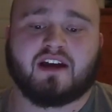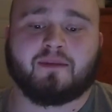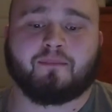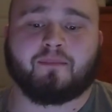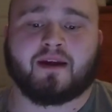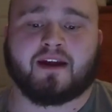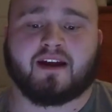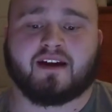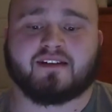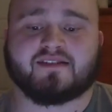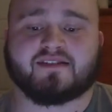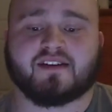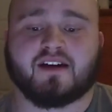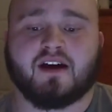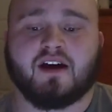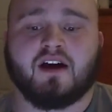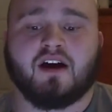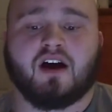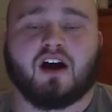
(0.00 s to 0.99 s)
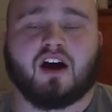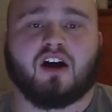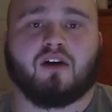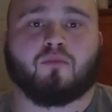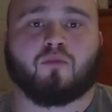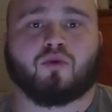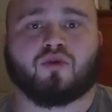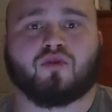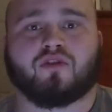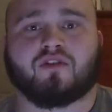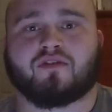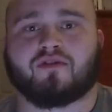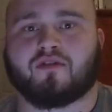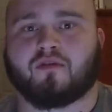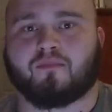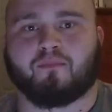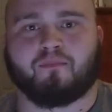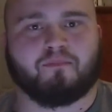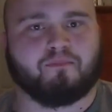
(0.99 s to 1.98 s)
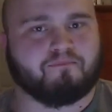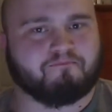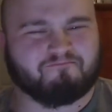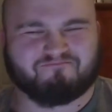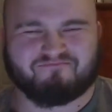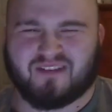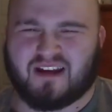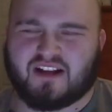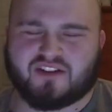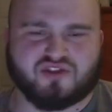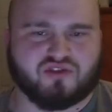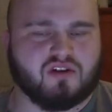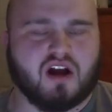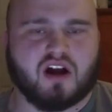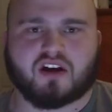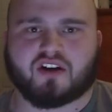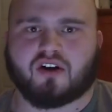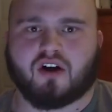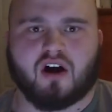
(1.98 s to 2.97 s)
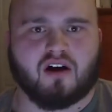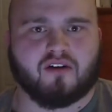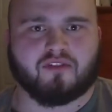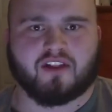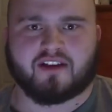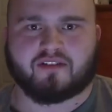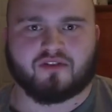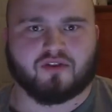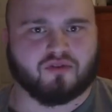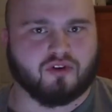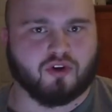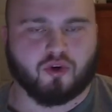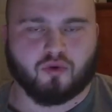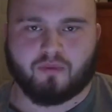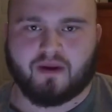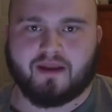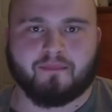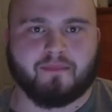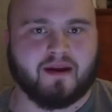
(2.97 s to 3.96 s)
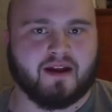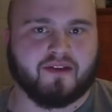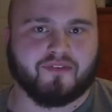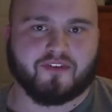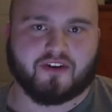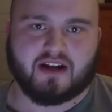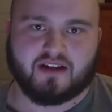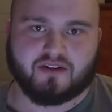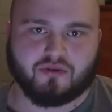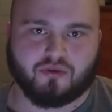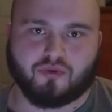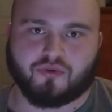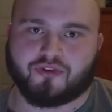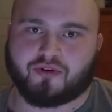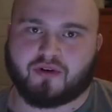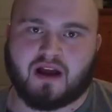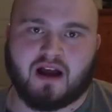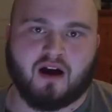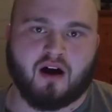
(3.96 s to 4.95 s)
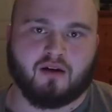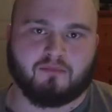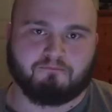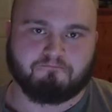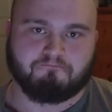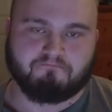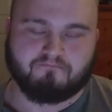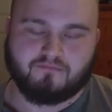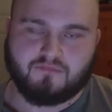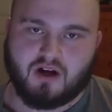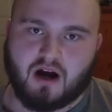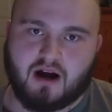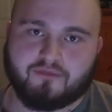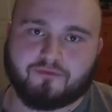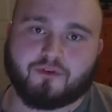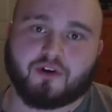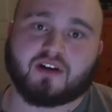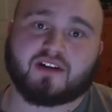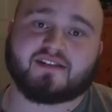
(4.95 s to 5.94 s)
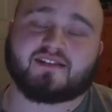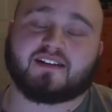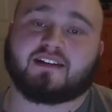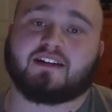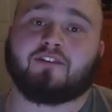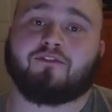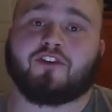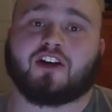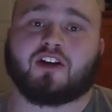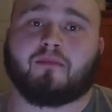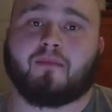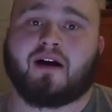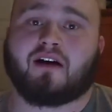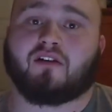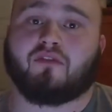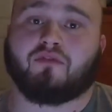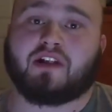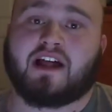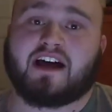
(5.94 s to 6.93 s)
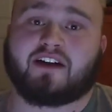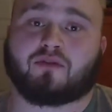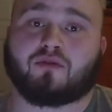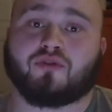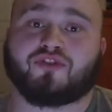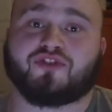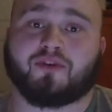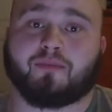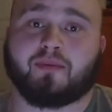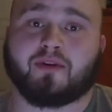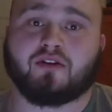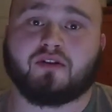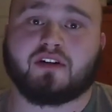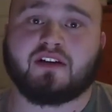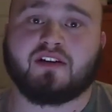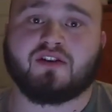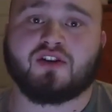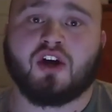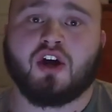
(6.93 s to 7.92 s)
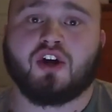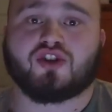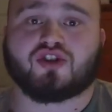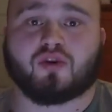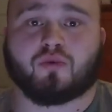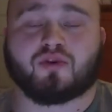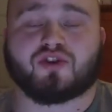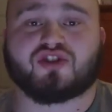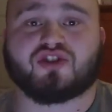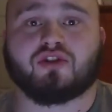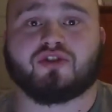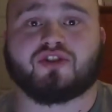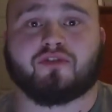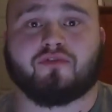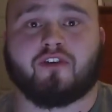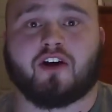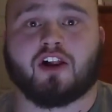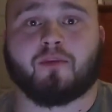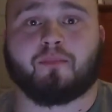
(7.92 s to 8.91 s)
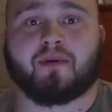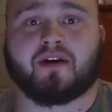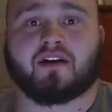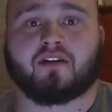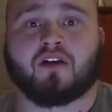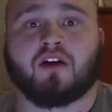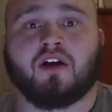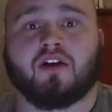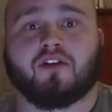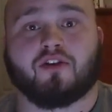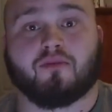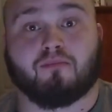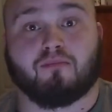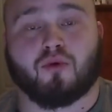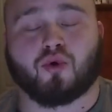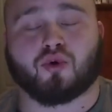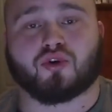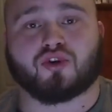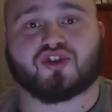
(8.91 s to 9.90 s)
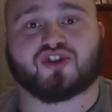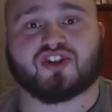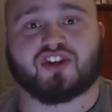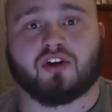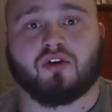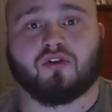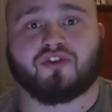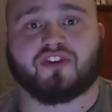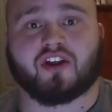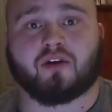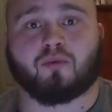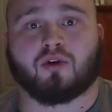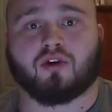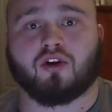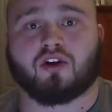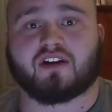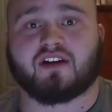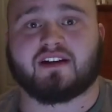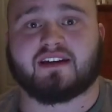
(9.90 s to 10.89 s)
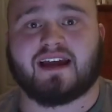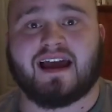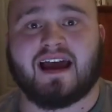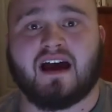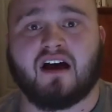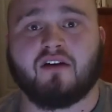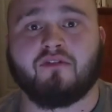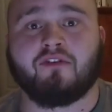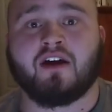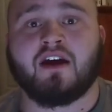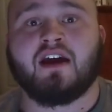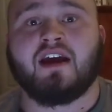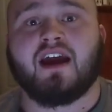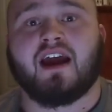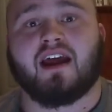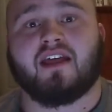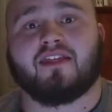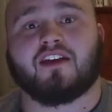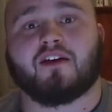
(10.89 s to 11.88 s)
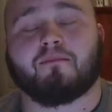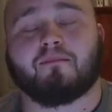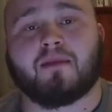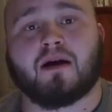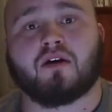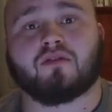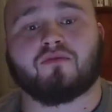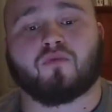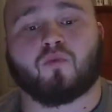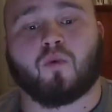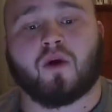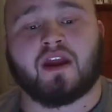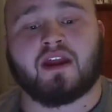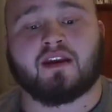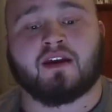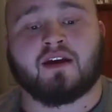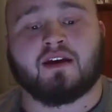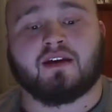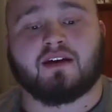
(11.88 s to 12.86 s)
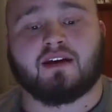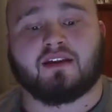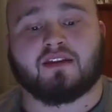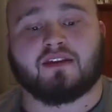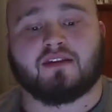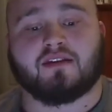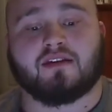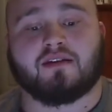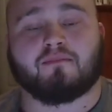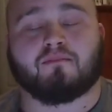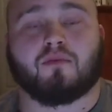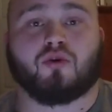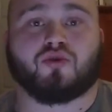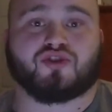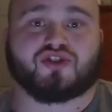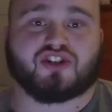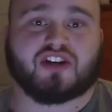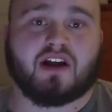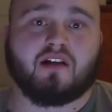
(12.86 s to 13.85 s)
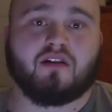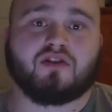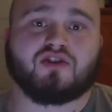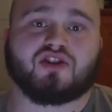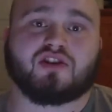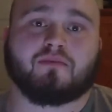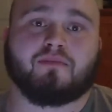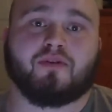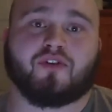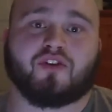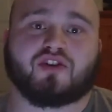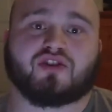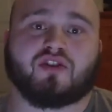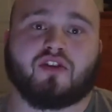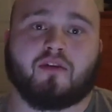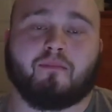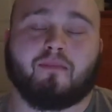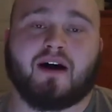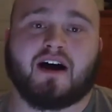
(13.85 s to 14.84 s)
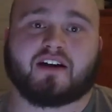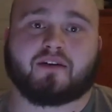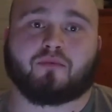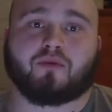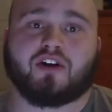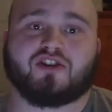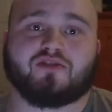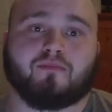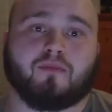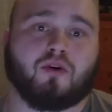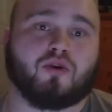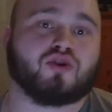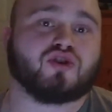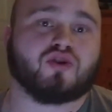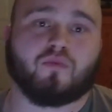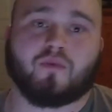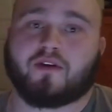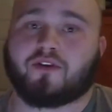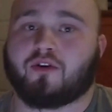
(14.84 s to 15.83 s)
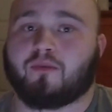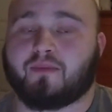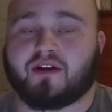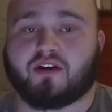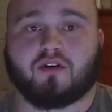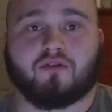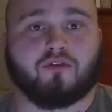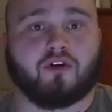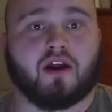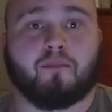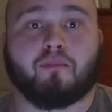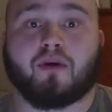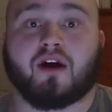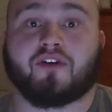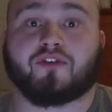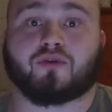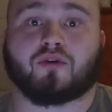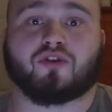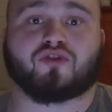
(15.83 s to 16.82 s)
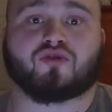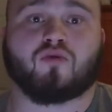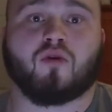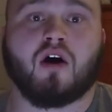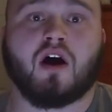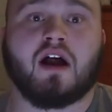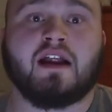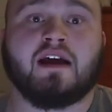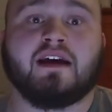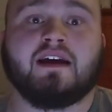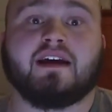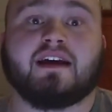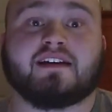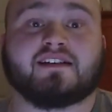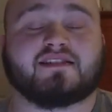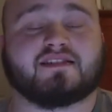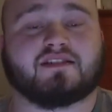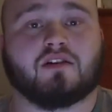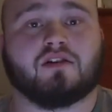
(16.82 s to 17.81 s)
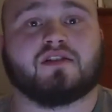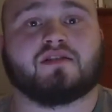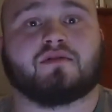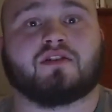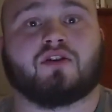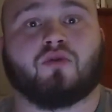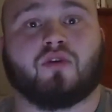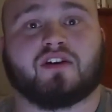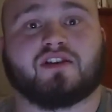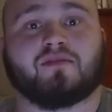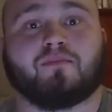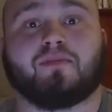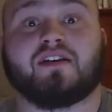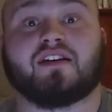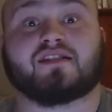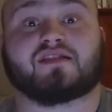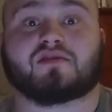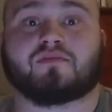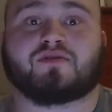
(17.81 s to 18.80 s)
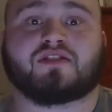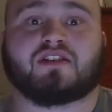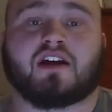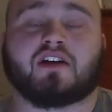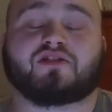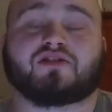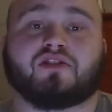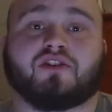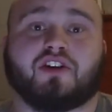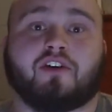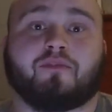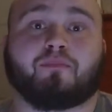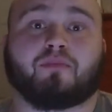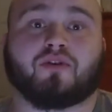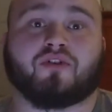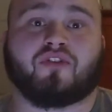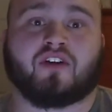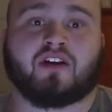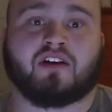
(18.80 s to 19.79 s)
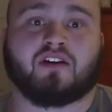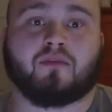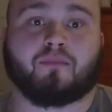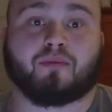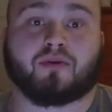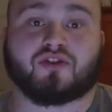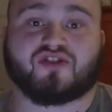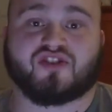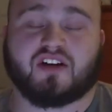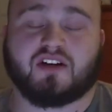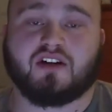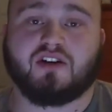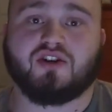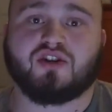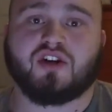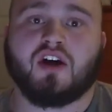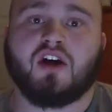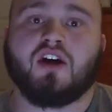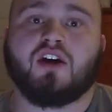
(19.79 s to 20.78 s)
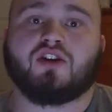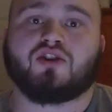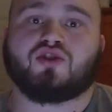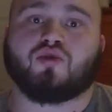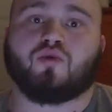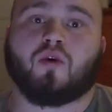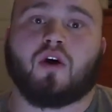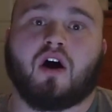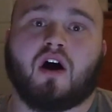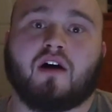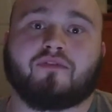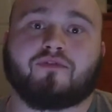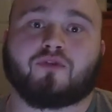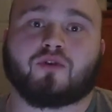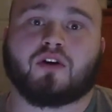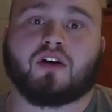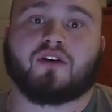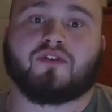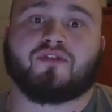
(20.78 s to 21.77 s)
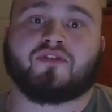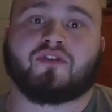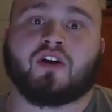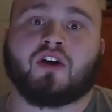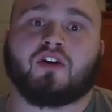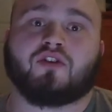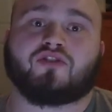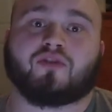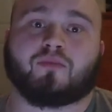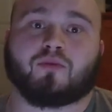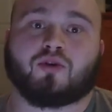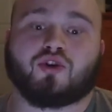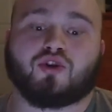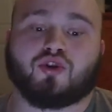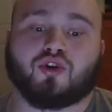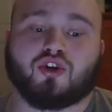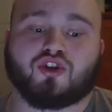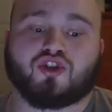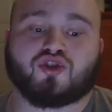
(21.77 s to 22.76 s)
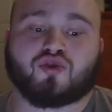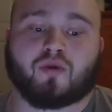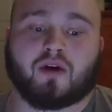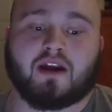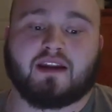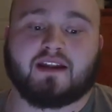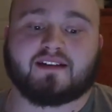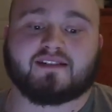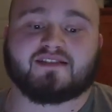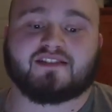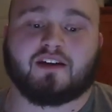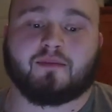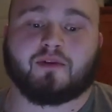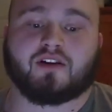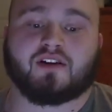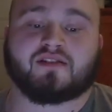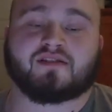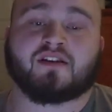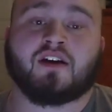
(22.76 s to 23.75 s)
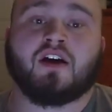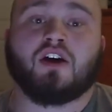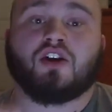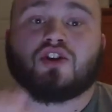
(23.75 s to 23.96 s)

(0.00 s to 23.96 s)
light bands, um, we're, the bands are not going to off. Like those little red bands that I use, they're not offering a significant amount of lateral stability. So we're still developing the motor skills that we're looking to have and the amount of weight in the most challenging position, the bottom range of motion, whether it be an overhead press or a squat, is still going to be a substantial enough present percentage to offer us some good training stimulus.